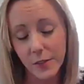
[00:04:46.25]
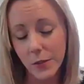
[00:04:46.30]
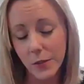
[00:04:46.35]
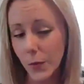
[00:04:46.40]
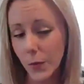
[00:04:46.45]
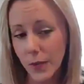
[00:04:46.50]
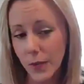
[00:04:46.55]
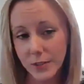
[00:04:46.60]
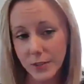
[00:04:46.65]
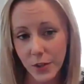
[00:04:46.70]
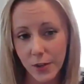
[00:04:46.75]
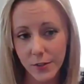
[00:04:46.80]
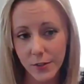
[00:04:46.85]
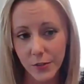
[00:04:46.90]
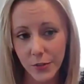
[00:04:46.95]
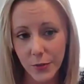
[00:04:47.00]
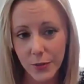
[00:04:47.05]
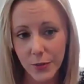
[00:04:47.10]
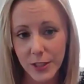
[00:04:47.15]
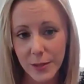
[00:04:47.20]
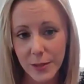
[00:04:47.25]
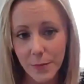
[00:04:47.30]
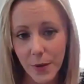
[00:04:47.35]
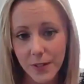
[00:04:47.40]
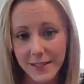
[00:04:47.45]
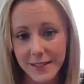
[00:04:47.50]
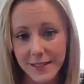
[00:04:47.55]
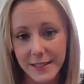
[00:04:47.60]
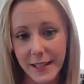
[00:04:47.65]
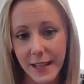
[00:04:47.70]
You know I talk sodium
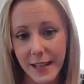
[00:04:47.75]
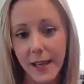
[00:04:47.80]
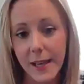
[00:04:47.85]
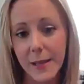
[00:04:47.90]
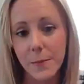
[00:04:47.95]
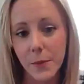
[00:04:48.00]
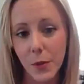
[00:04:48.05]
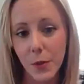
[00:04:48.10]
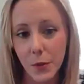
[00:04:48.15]
all the time.